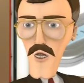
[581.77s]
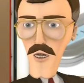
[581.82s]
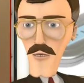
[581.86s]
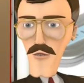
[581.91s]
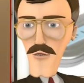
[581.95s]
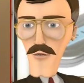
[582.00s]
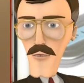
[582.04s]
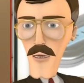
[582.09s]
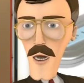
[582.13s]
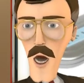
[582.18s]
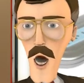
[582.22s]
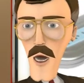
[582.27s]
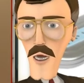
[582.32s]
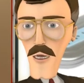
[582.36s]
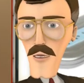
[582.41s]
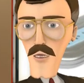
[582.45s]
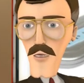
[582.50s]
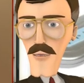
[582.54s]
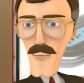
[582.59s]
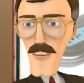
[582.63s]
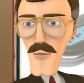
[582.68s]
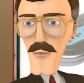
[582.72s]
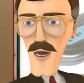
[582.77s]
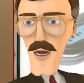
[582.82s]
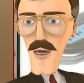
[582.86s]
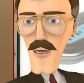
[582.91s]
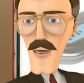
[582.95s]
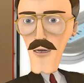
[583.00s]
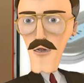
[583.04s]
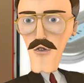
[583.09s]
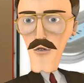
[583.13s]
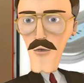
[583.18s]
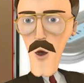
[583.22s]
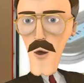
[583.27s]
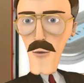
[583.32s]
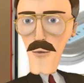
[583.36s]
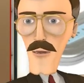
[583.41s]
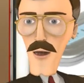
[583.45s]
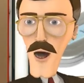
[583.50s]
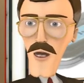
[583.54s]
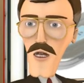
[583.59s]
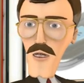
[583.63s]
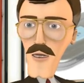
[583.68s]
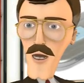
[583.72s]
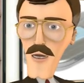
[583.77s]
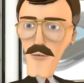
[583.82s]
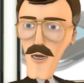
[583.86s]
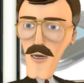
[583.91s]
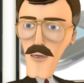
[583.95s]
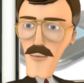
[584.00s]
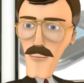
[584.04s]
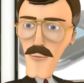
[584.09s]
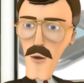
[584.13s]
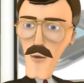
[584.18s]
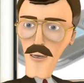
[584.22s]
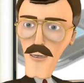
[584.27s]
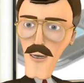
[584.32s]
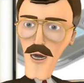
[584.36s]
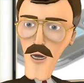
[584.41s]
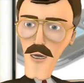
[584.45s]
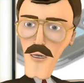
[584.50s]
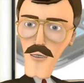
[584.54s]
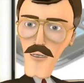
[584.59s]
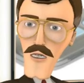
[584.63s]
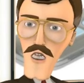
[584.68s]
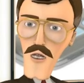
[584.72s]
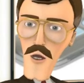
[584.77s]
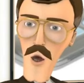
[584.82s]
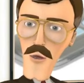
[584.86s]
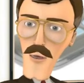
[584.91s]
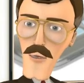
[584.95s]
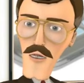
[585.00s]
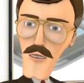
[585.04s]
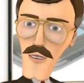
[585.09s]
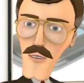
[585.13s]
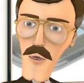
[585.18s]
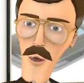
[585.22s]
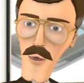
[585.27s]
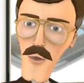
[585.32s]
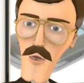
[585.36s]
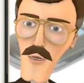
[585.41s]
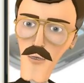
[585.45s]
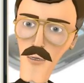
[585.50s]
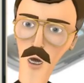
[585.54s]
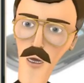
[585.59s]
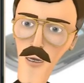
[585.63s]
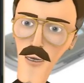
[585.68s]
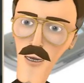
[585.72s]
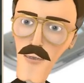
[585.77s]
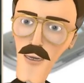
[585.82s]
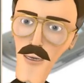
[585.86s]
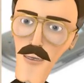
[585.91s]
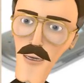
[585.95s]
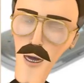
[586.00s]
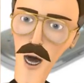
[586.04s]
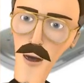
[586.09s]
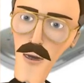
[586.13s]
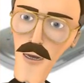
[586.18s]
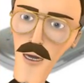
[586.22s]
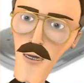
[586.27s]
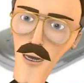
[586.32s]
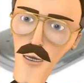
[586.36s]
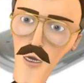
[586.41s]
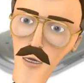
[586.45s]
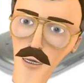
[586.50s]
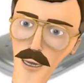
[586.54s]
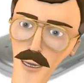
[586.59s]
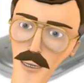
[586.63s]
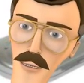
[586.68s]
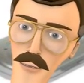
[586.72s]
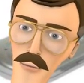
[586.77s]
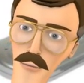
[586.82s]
the flagship 24/7 monitoring service called the Real-Time Angel.